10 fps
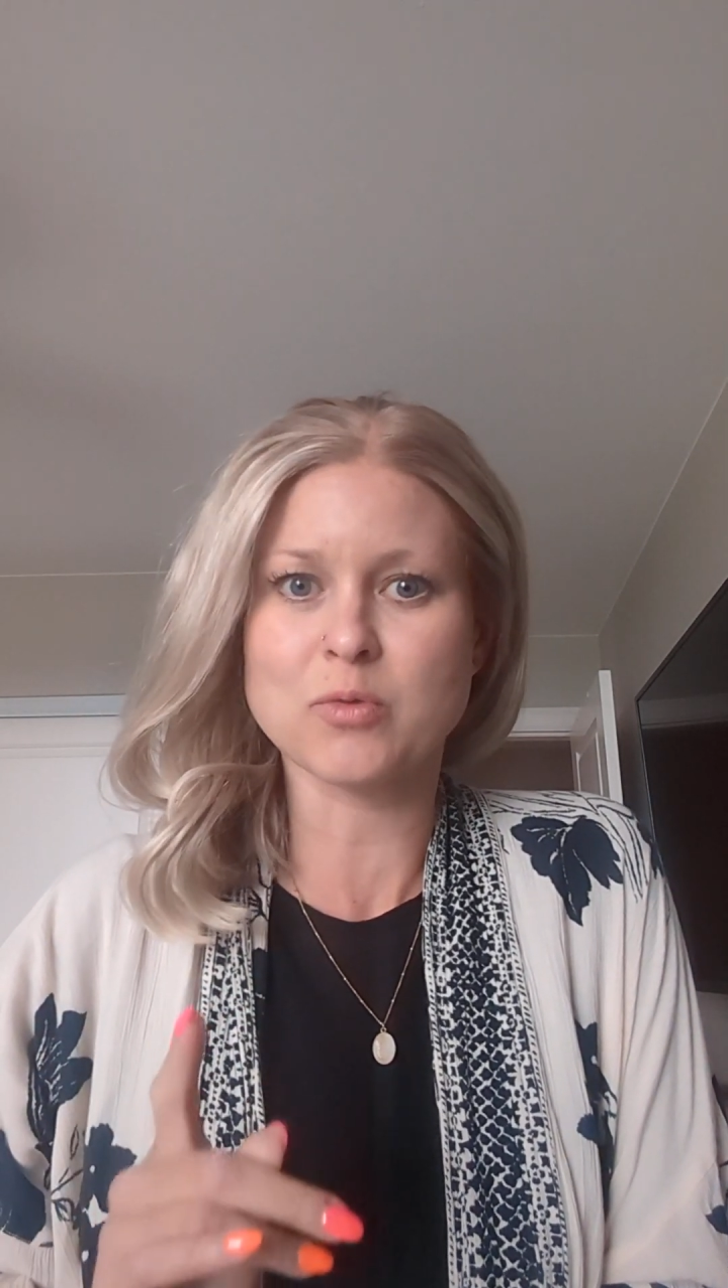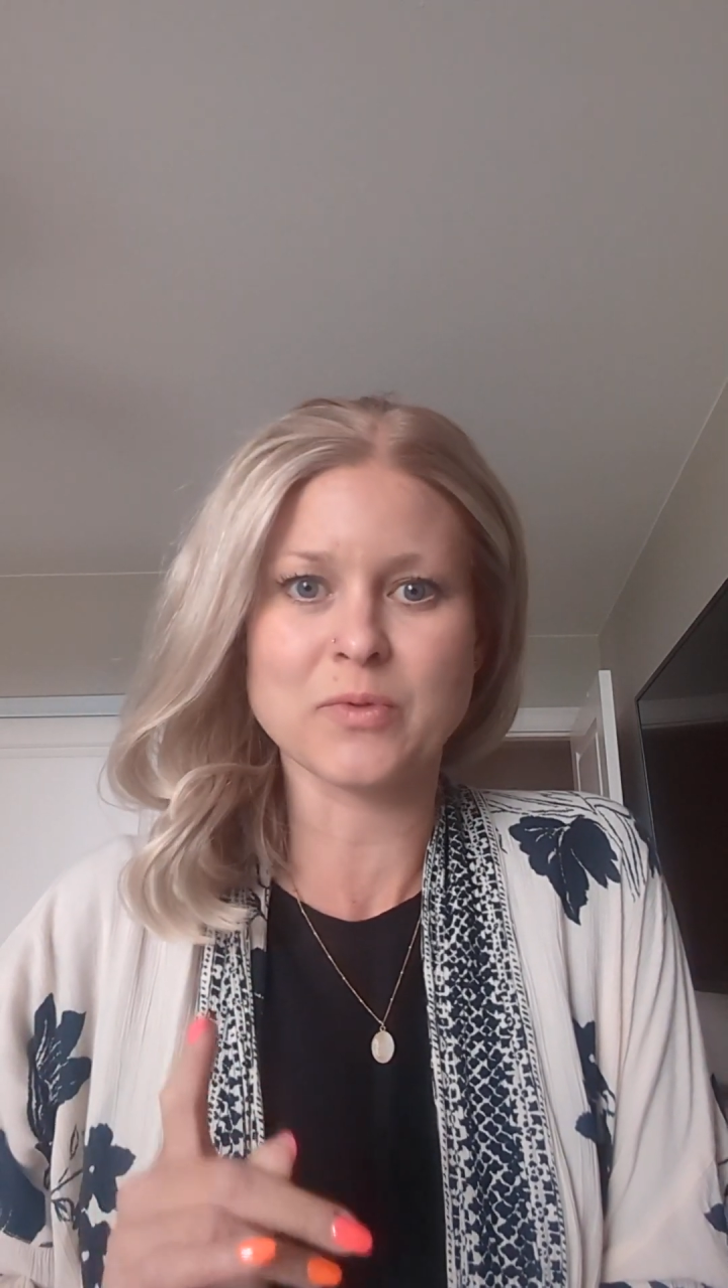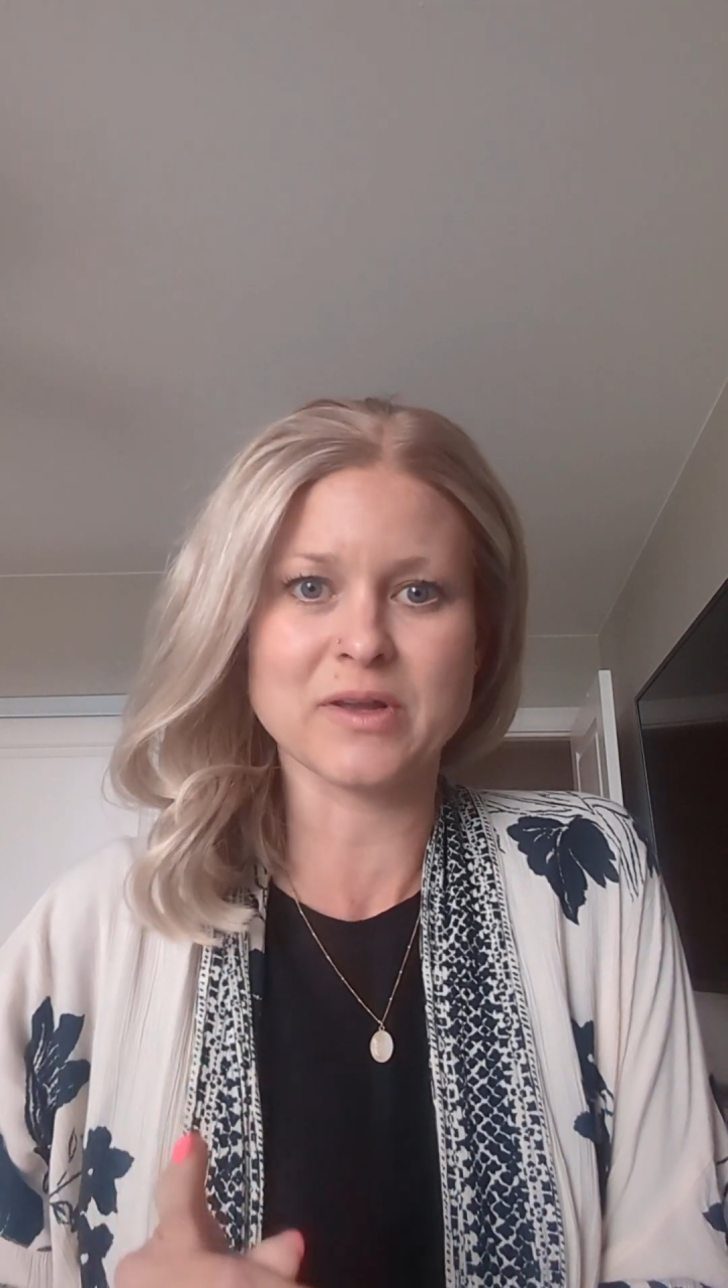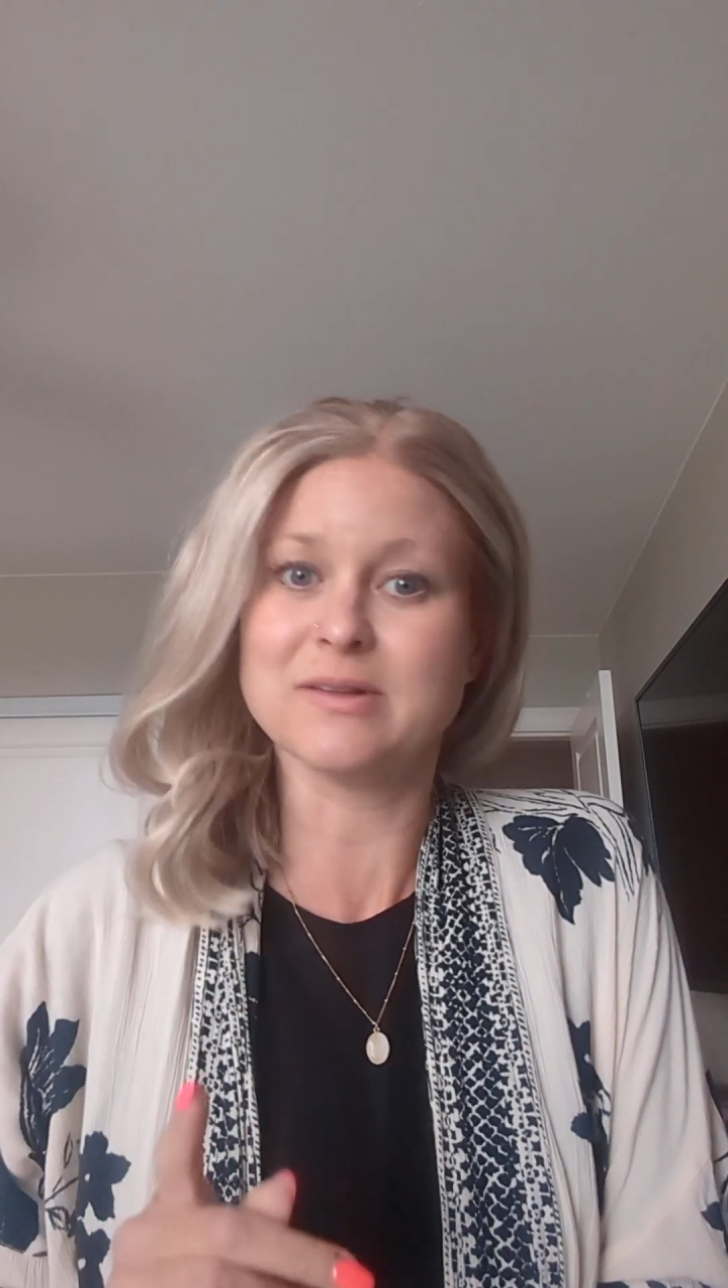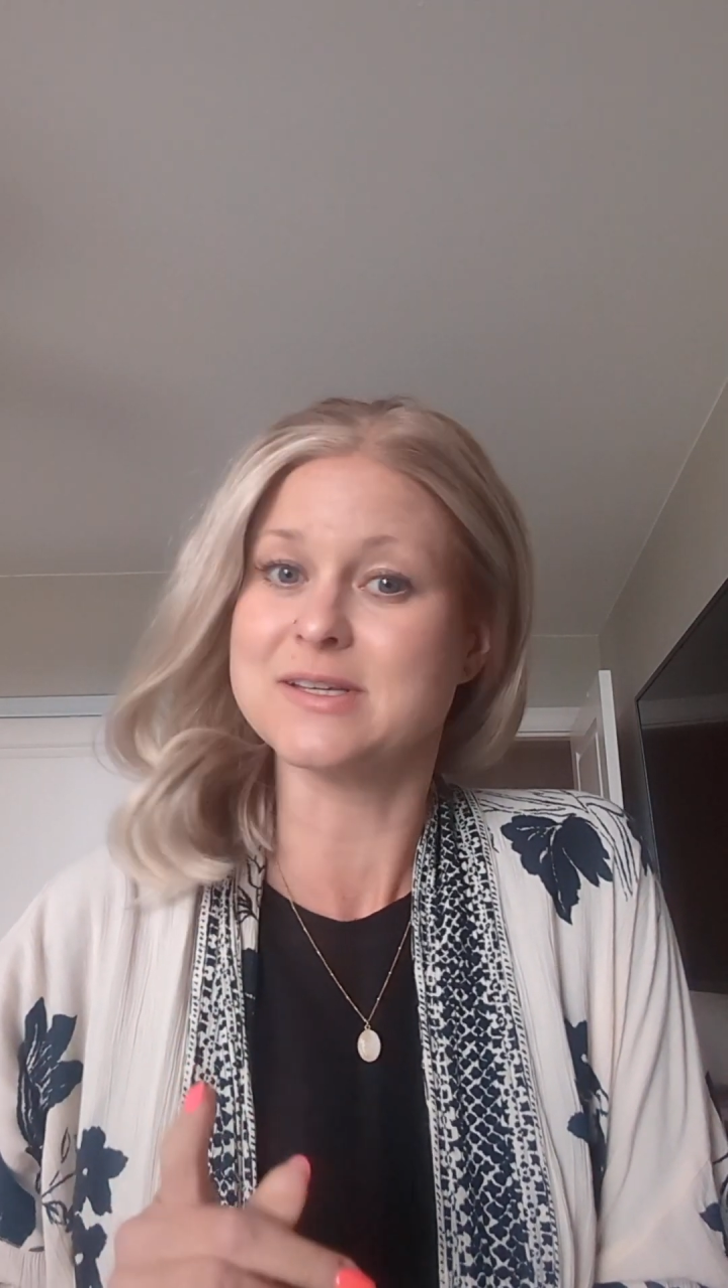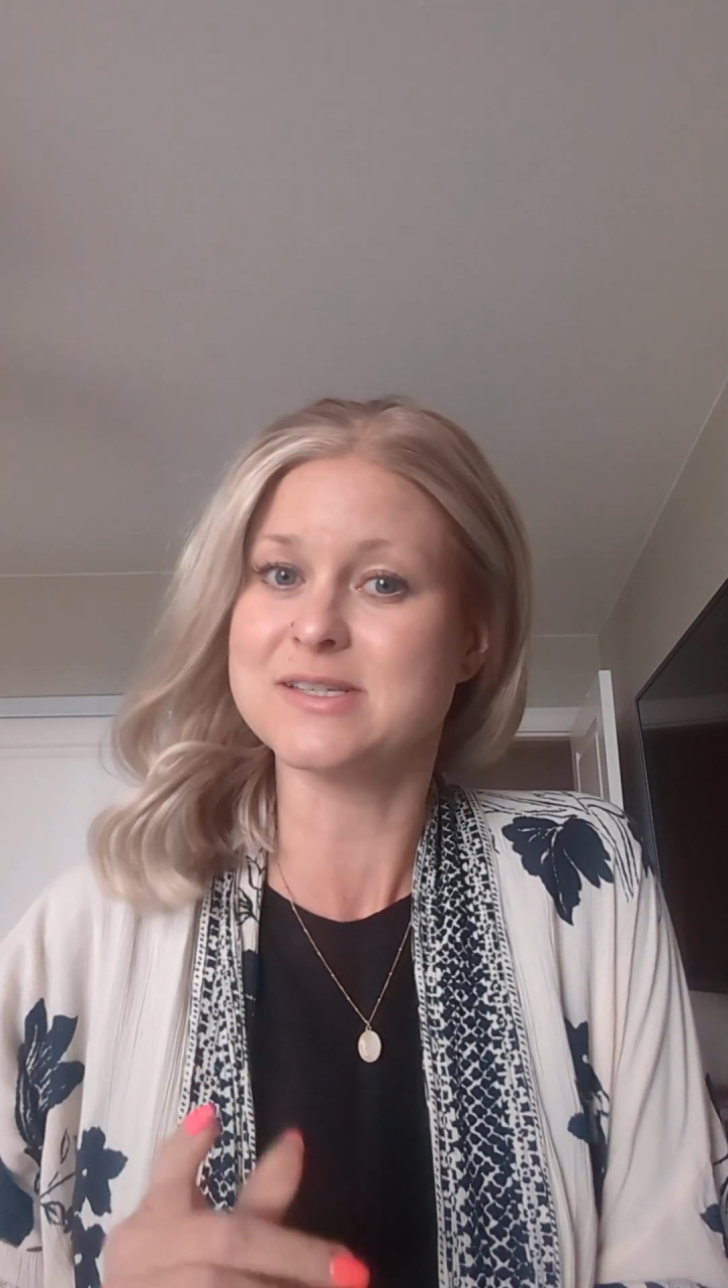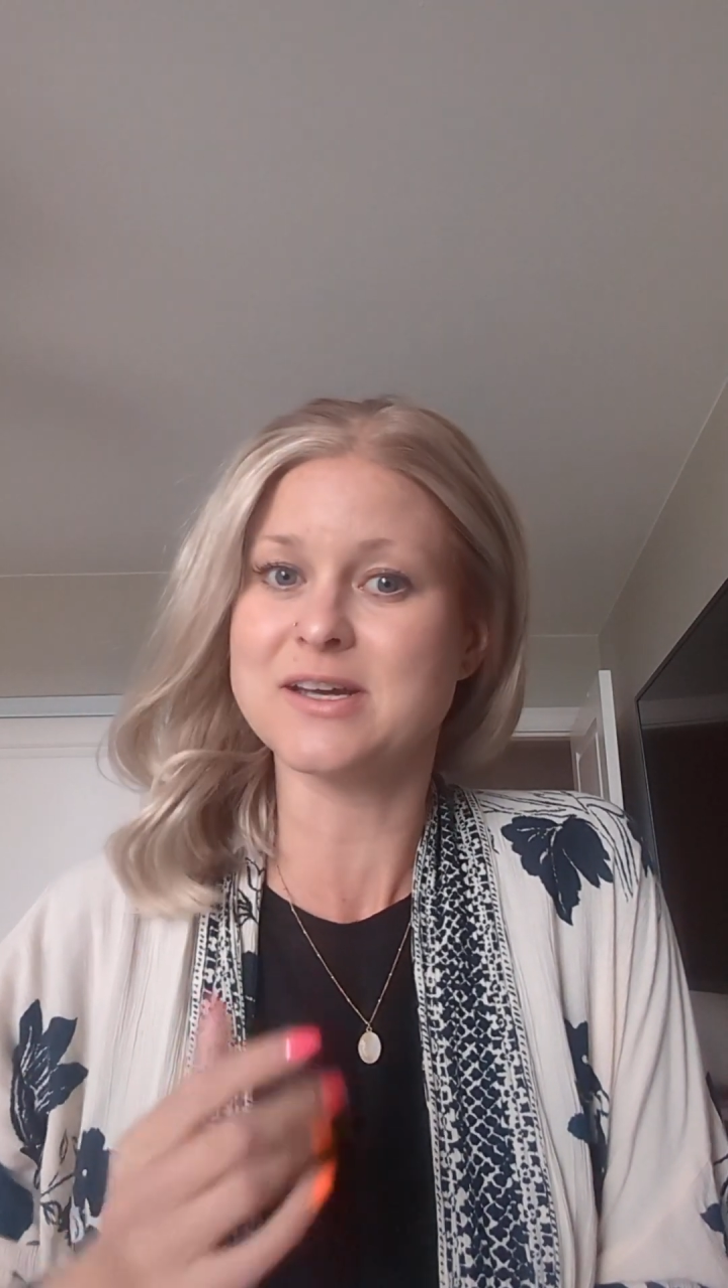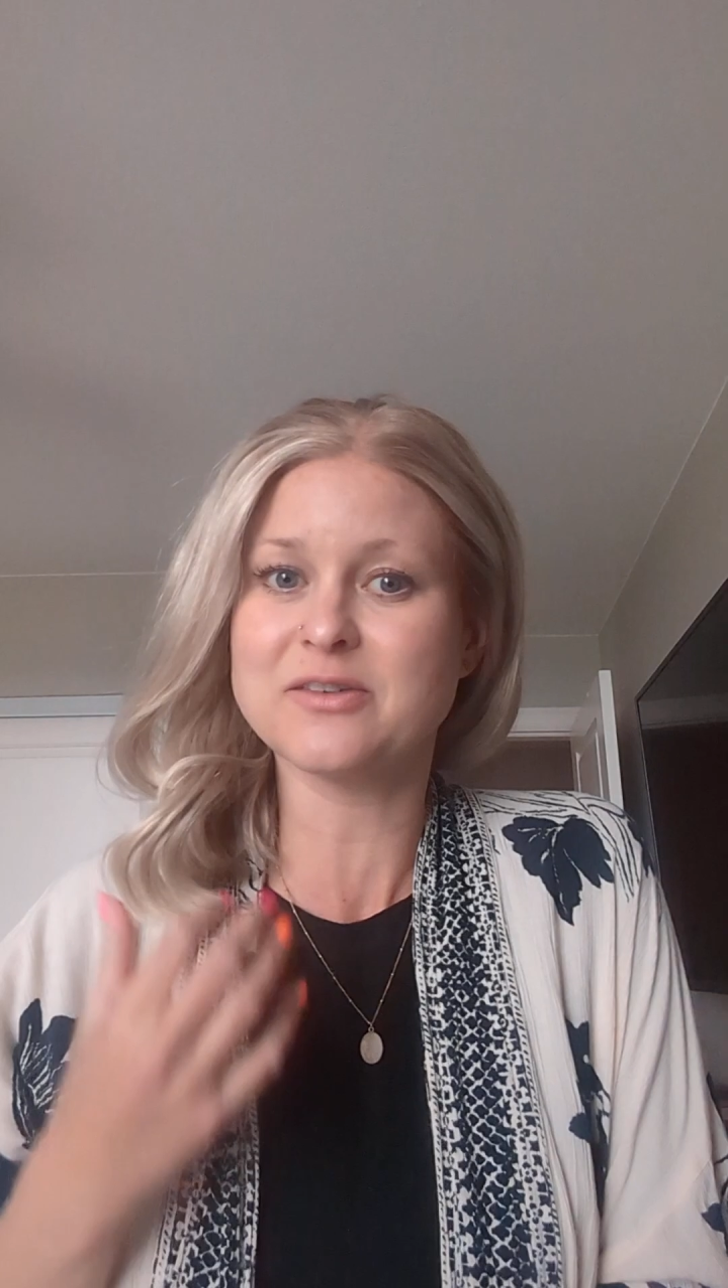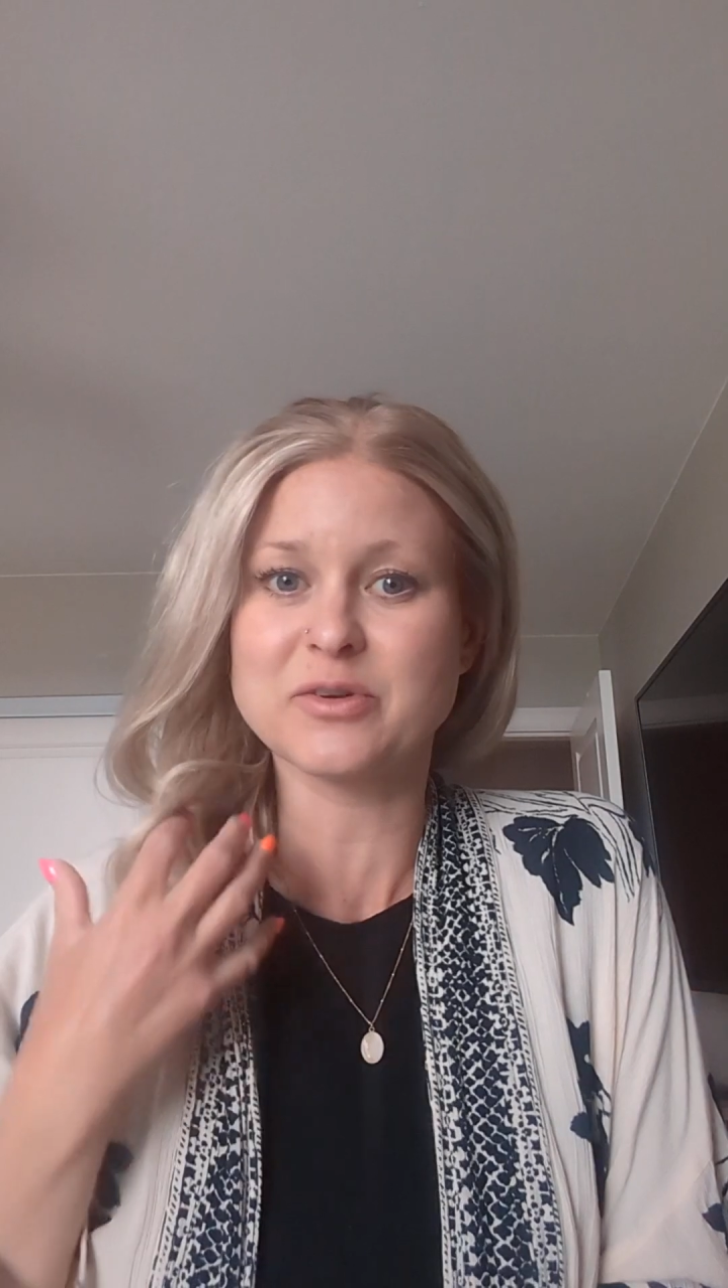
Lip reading: realistic